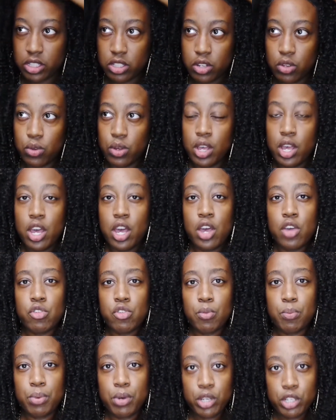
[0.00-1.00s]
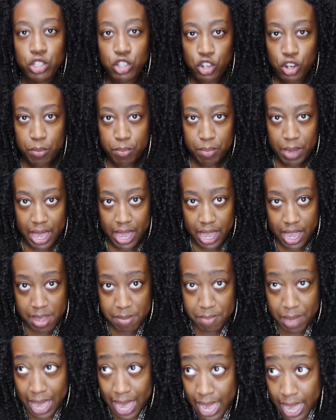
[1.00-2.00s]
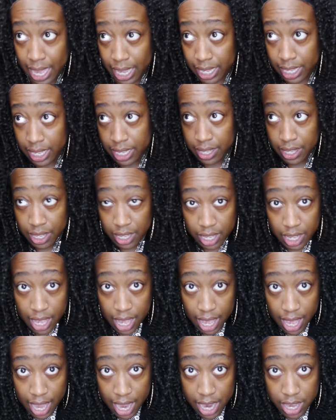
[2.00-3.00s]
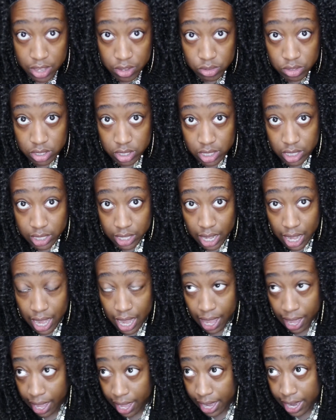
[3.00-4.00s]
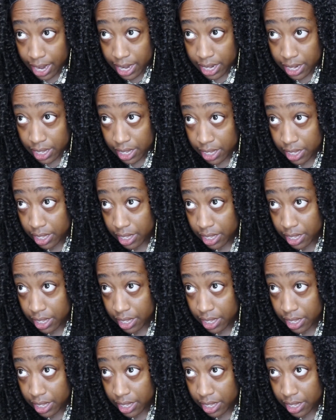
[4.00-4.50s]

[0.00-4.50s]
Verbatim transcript: So you push your bang back and you slide.